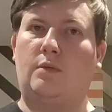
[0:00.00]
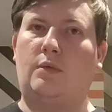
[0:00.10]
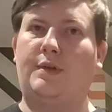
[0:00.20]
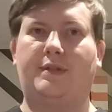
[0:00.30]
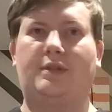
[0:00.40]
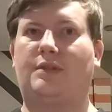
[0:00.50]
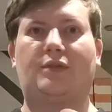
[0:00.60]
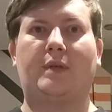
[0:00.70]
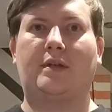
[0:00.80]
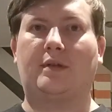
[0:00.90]
one to
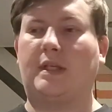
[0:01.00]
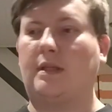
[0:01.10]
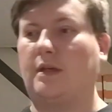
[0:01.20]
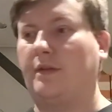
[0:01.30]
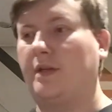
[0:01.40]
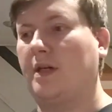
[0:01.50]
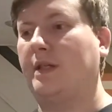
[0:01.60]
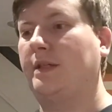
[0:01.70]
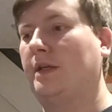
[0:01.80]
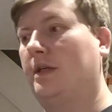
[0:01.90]
just drink on the
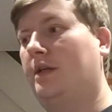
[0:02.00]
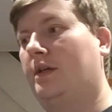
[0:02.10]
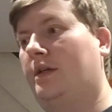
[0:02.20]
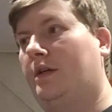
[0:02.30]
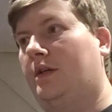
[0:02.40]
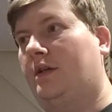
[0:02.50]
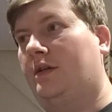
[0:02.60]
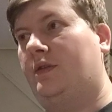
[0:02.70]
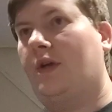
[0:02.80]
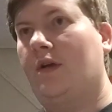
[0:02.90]
night,
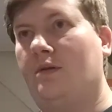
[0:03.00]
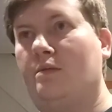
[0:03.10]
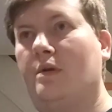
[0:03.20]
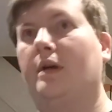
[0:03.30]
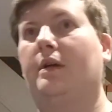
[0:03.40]
2,